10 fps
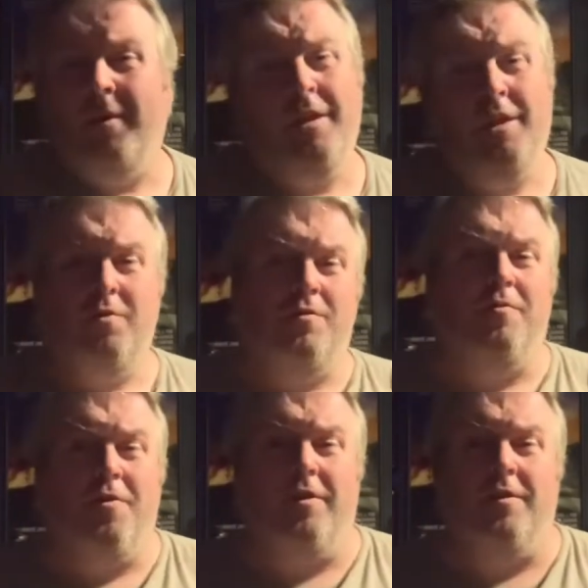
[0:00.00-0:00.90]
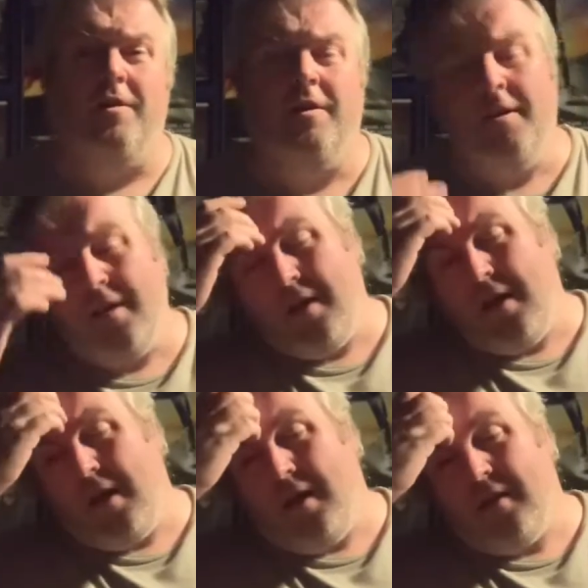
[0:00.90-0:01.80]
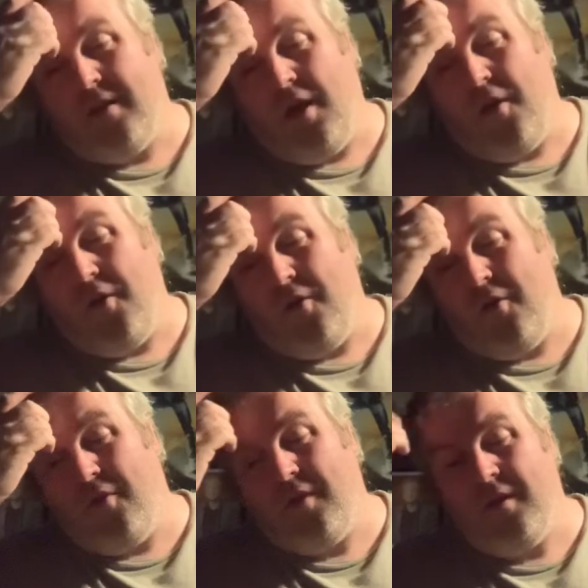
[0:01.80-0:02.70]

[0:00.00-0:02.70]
me than there is in front. So